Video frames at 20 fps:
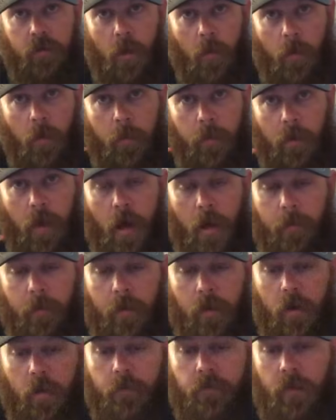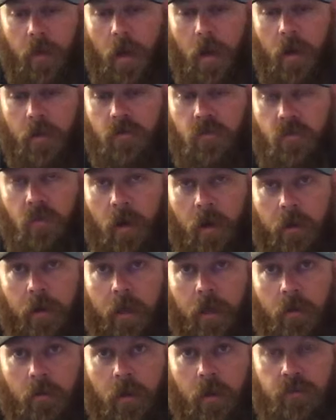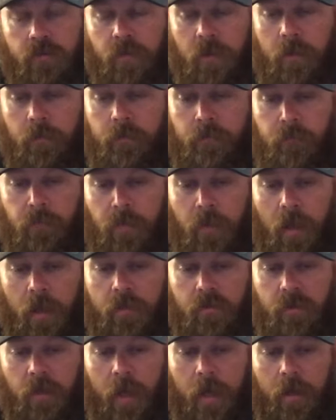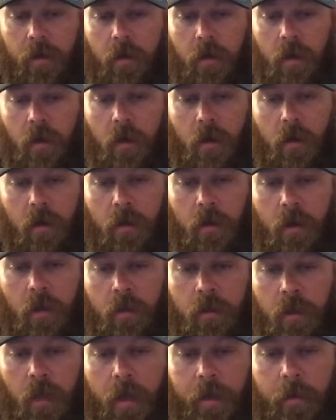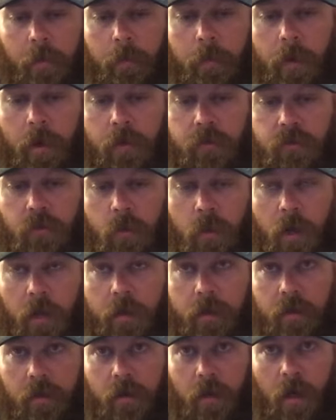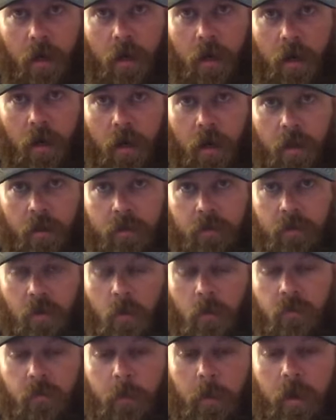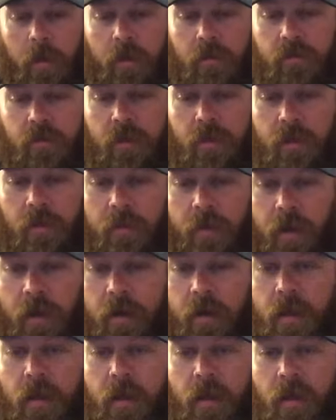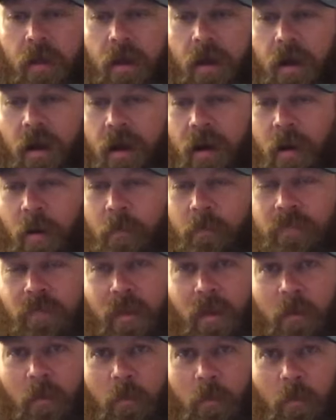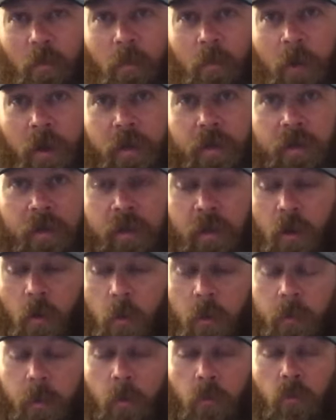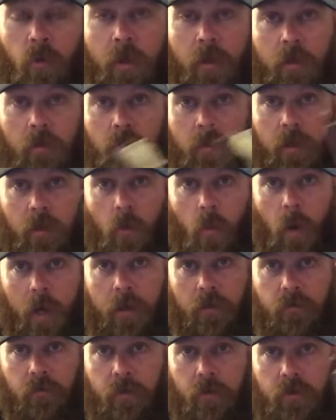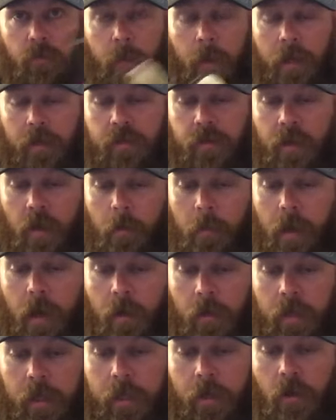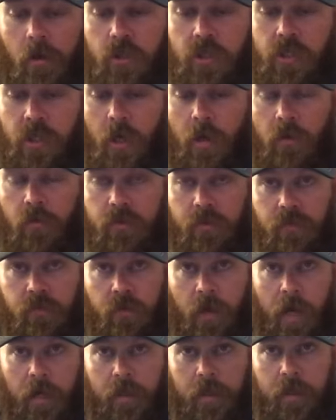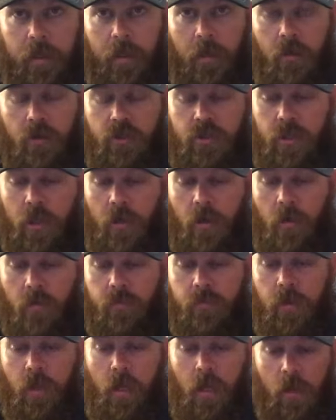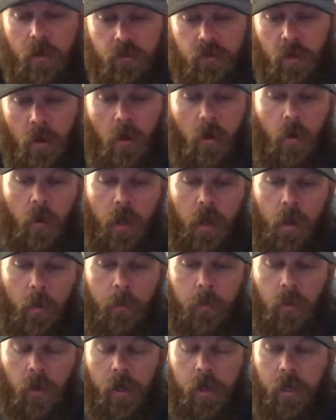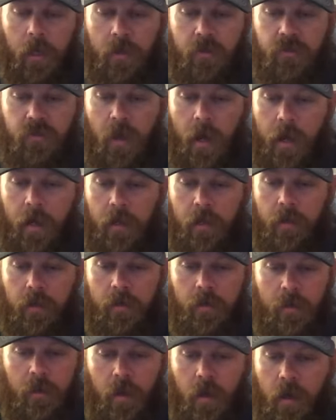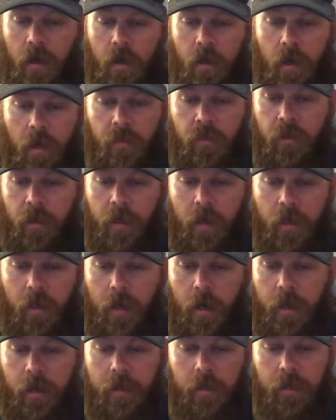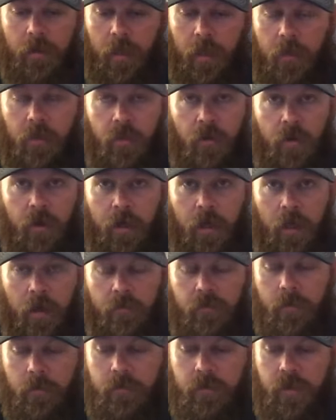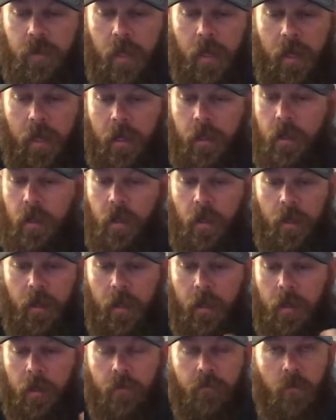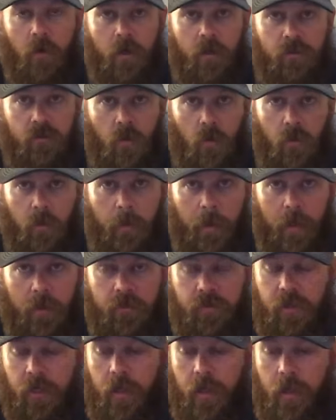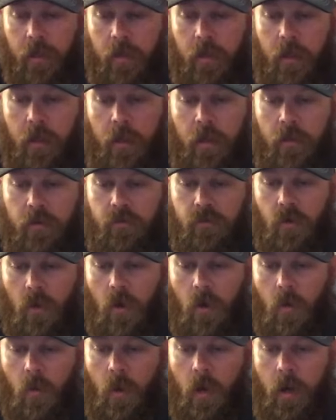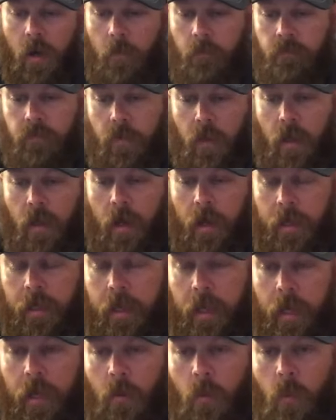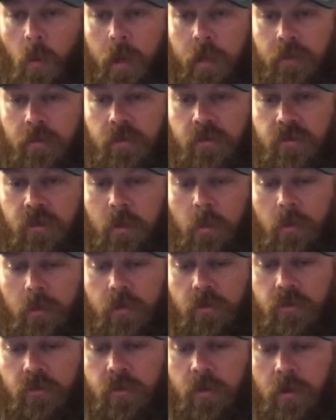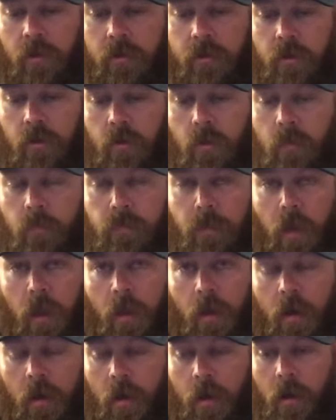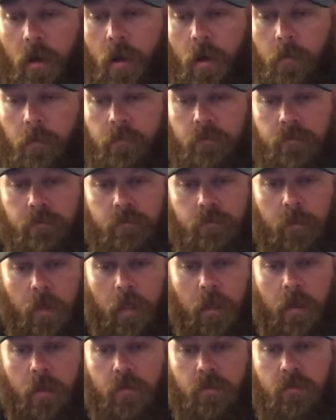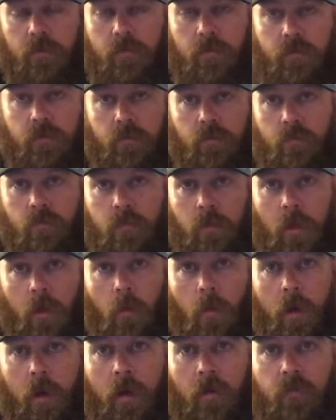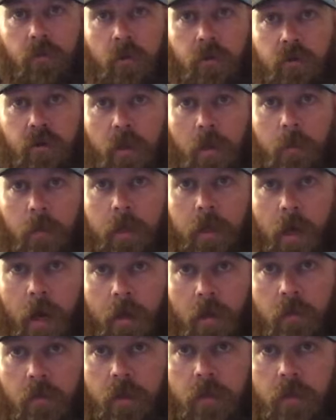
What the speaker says: double plopper. It's very interesting. It's had a lot of buzz around it. Haha, no pun intended there. But you know, we've been really waiting for this bait to come out and hit our shelves. It finally hit our shelves, so pretty exciting. I think I got in like 30 of them today, and I've already sold about 10. So I can't wait to see what this is going to do, and you know, what kind of fish are going to be caught on